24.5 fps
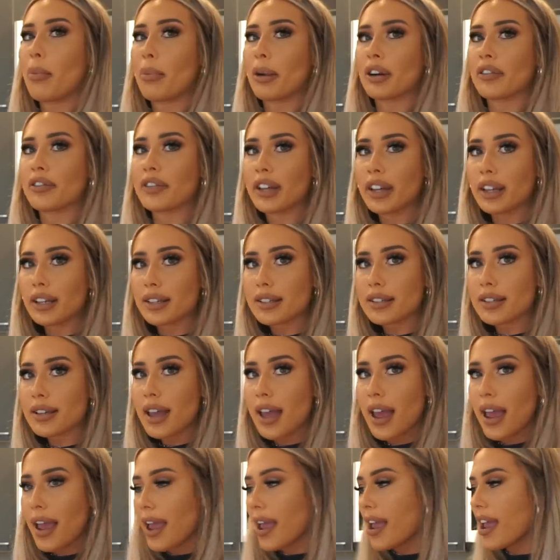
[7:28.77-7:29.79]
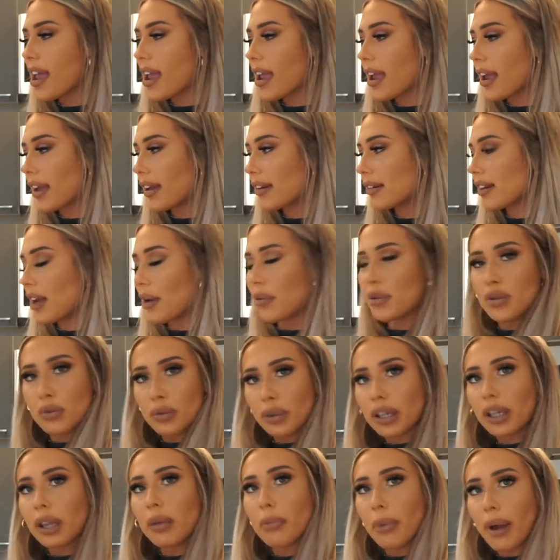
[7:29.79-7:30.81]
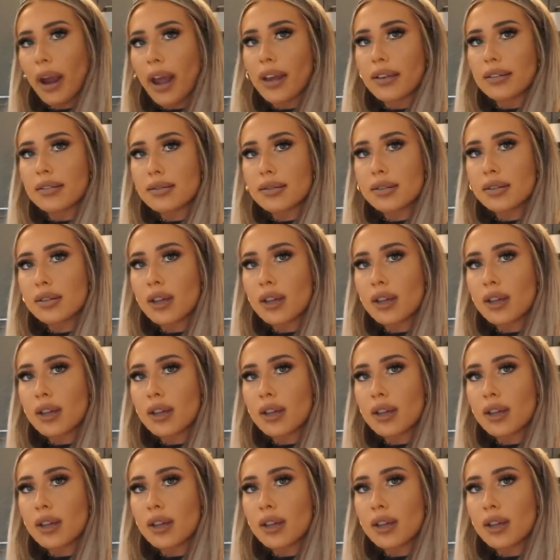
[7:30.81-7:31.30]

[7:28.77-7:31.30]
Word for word: perfect and I was really impressed.